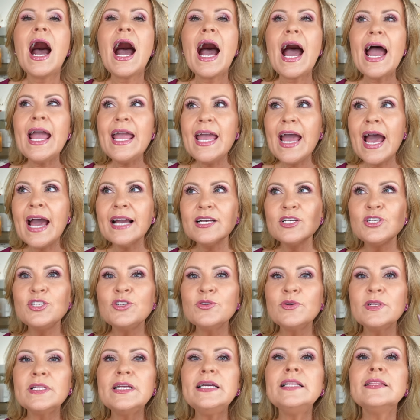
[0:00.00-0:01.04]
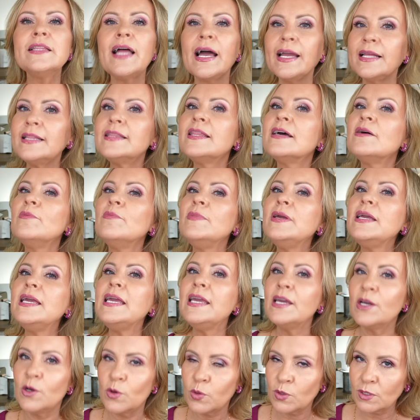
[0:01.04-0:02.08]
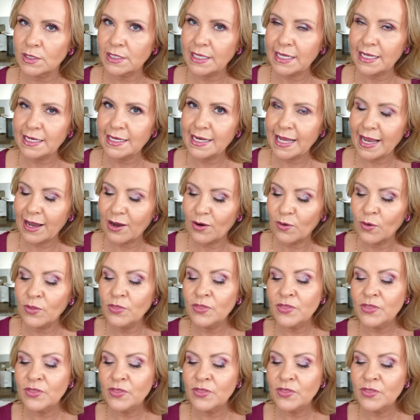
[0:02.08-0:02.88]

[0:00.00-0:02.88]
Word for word: I actually like them equally now.